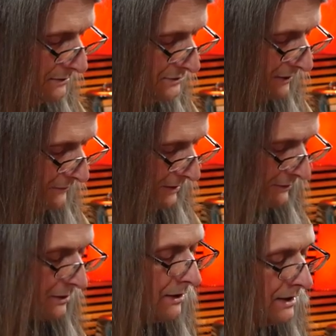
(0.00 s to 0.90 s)
shuffle
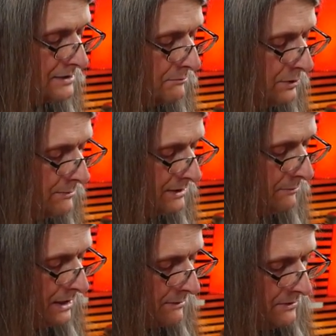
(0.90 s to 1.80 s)
all our cards and put them at
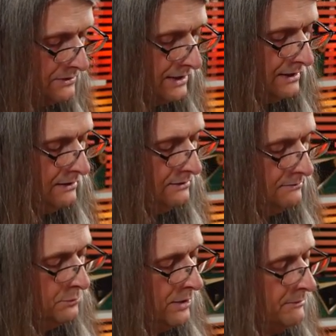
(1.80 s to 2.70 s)
the bottom of the deck.
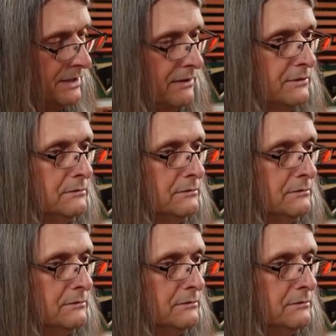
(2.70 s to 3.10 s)
I am going to